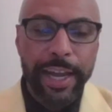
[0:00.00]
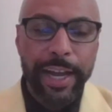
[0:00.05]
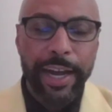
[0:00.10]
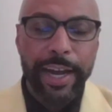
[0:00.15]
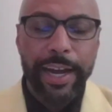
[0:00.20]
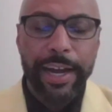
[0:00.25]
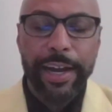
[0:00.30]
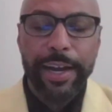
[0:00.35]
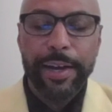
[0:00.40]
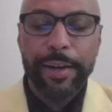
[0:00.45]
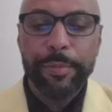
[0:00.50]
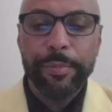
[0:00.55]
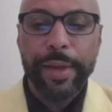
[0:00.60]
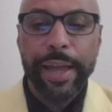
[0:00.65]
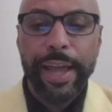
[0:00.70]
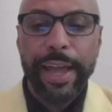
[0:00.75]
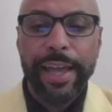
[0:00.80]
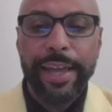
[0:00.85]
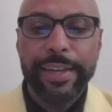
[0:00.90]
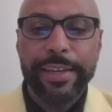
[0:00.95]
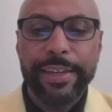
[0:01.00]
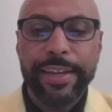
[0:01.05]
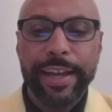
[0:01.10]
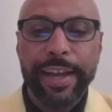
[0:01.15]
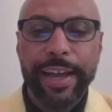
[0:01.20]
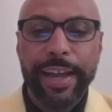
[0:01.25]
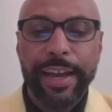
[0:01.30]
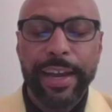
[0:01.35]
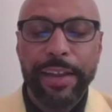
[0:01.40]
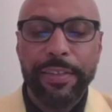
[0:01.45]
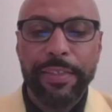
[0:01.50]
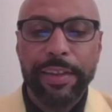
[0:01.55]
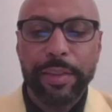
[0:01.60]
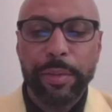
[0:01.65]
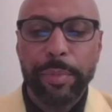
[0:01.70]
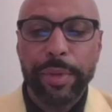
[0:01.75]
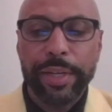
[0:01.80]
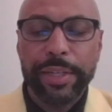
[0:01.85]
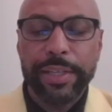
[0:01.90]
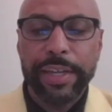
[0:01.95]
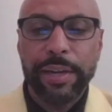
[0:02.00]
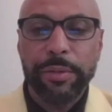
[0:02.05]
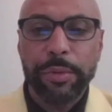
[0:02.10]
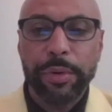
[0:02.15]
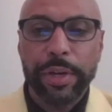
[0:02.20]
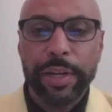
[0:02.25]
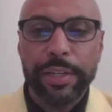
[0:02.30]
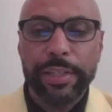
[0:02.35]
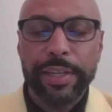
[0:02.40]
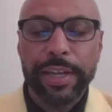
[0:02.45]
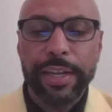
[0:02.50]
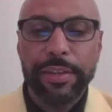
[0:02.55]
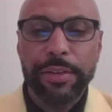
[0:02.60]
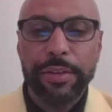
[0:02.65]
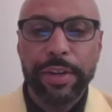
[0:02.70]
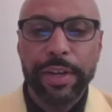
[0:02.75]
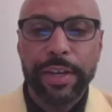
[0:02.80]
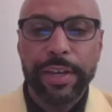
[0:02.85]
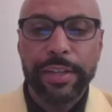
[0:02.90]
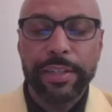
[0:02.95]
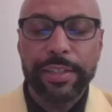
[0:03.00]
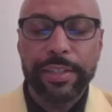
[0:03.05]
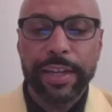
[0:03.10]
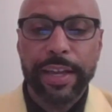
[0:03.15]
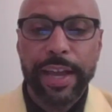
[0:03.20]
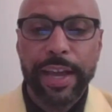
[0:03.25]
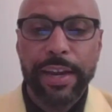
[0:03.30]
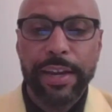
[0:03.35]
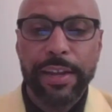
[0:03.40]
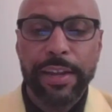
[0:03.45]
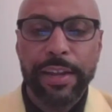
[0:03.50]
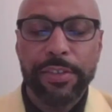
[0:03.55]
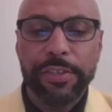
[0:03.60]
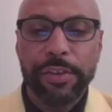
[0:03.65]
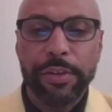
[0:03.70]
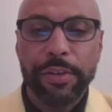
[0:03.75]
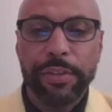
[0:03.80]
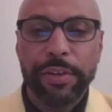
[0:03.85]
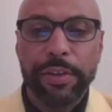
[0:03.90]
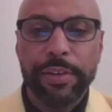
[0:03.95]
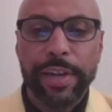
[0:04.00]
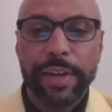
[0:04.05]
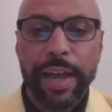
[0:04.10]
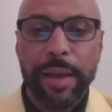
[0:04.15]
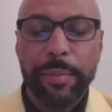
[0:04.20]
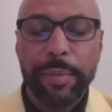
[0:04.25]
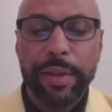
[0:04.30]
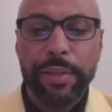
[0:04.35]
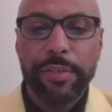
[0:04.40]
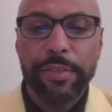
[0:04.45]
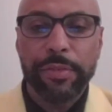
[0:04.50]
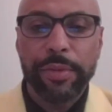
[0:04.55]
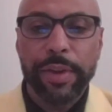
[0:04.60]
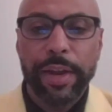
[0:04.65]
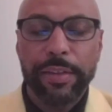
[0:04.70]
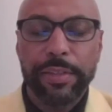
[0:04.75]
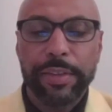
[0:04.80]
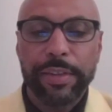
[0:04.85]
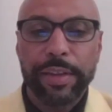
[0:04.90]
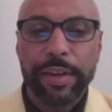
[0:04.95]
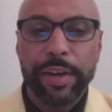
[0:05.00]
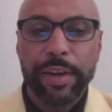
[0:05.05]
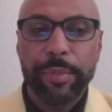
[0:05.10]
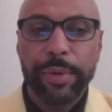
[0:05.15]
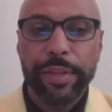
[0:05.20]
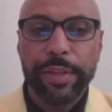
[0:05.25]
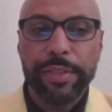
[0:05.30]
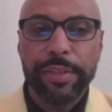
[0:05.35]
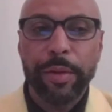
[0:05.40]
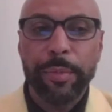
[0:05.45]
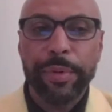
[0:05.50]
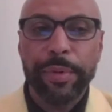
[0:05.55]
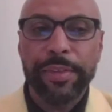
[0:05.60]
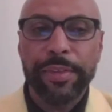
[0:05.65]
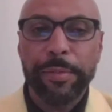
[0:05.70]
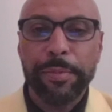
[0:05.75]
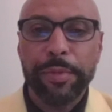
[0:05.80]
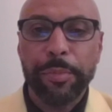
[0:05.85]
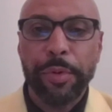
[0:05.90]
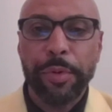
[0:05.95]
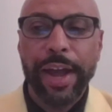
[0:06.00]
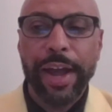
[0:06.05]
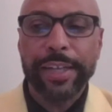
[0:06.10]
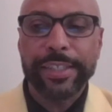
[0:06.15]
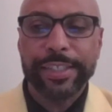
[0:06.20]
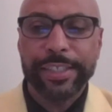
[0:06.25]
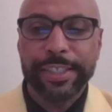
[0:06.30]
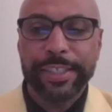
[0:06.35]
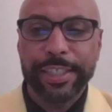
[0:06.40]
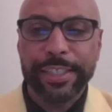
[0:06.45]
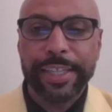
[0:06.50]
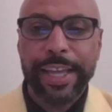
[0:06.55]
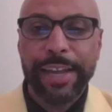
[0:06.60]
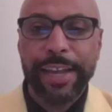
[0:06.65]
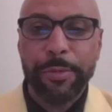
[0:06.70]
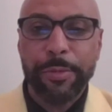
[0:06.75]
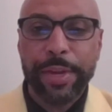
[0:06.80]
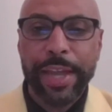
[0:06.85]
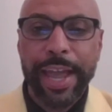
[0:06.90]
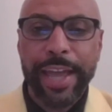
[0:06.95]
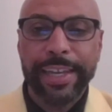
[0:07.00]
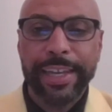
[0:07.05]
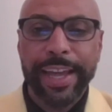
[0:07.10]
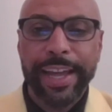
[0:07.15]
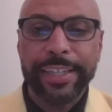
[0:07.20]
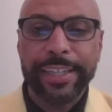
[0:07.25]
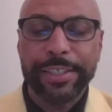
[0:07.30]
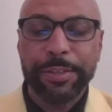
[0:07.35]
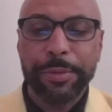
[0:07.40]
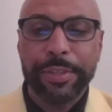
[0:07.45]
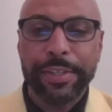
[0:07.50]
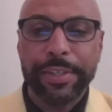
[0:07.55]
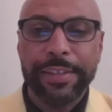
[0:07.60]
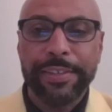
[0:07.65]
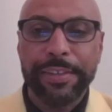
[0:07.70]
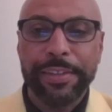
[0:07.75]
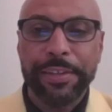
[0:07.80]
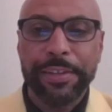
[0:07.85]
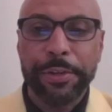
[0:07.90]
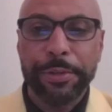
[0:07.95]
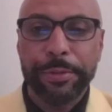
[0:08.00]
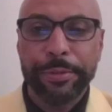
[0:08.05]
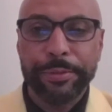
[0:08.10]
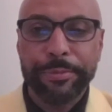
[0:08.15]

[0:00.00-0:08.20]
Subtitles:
And I think the Big Ten will continue to kind of assert their dominance throughout the year. But there'll be some surprises, just like we had last year with TCU.